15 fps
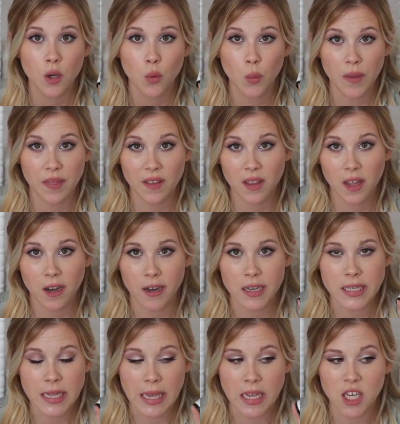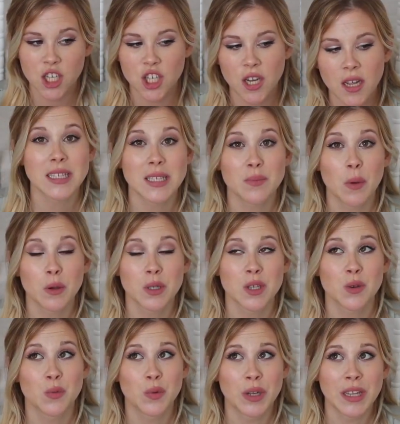with the clary sage. It's supposed
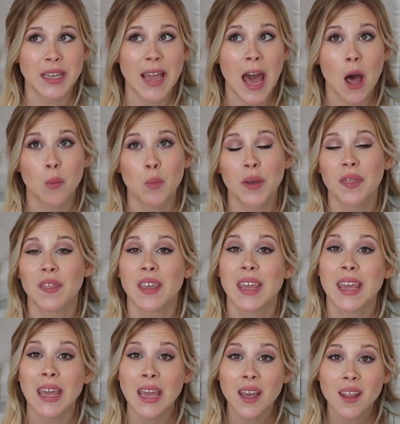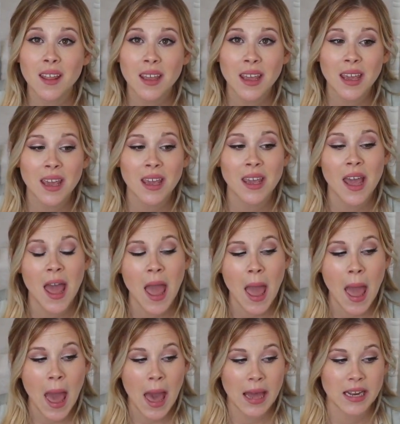to really help with healing,
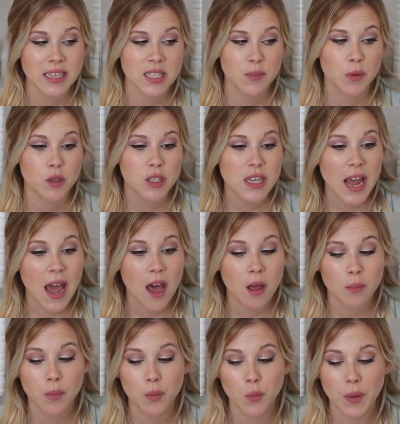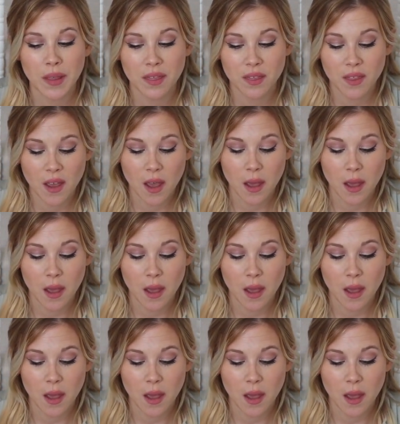and it's supposed to help with